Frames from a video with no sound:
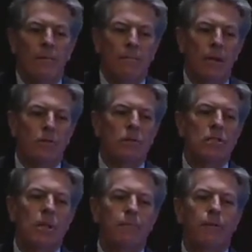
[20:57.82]
Mother and
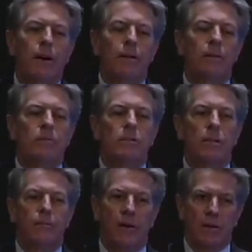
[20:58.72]

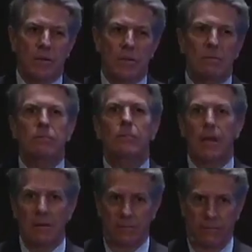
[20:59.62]
stepfather's
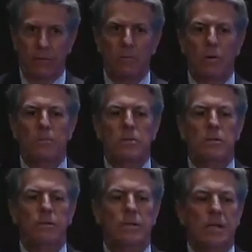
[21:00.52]
name for the
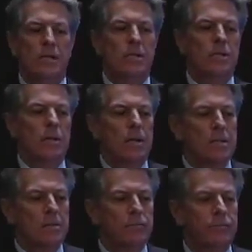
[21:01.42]
purpose of this
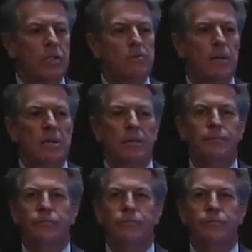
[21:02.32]
exercise is Peter.